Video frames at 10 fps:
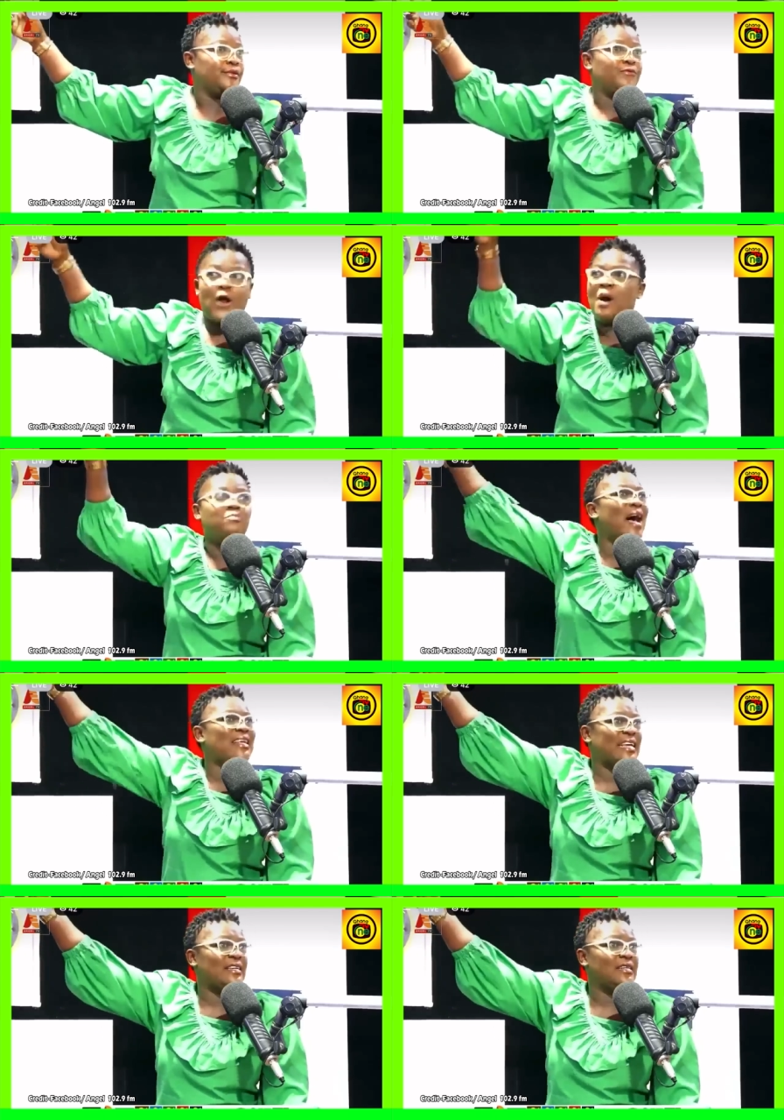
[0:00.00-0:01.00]
From Obuasi
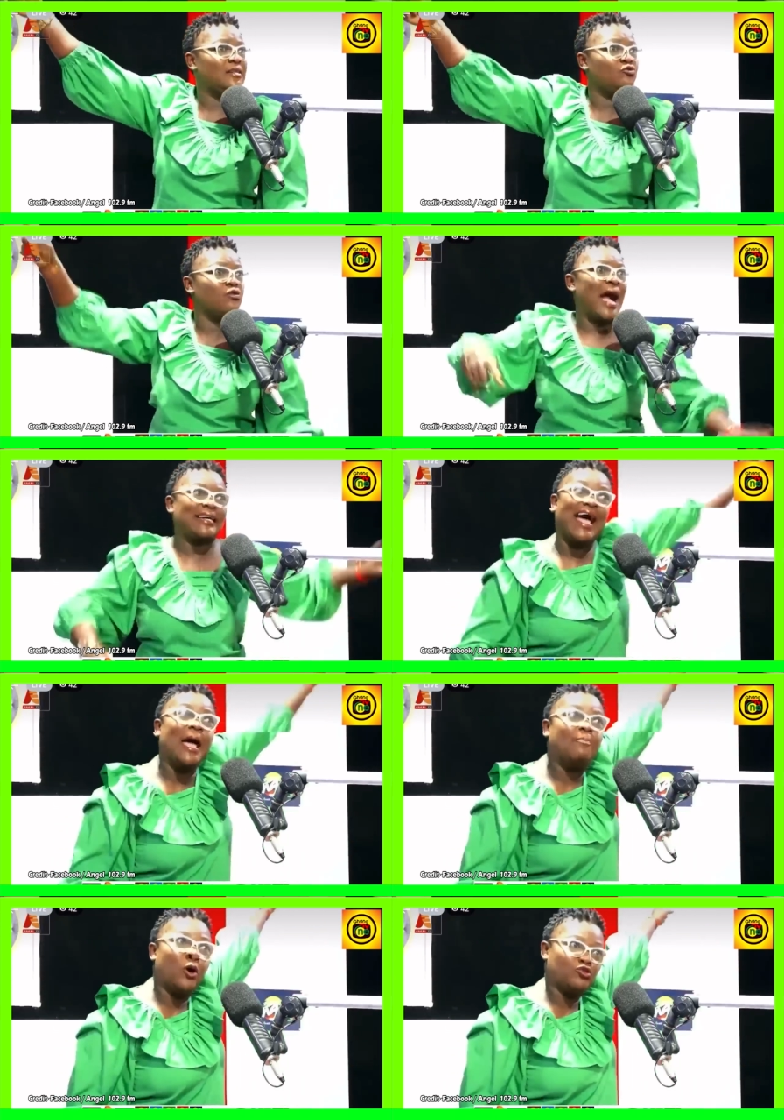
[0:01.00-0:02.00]
to Accra
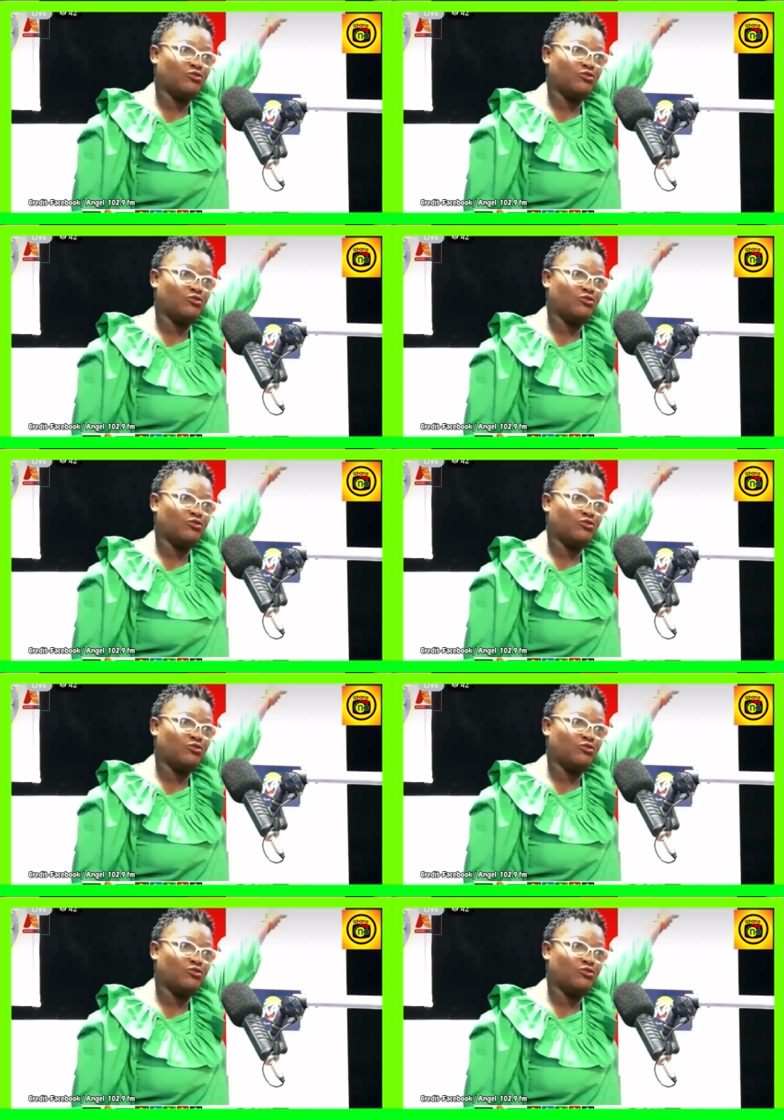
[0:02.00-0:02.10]
Airport.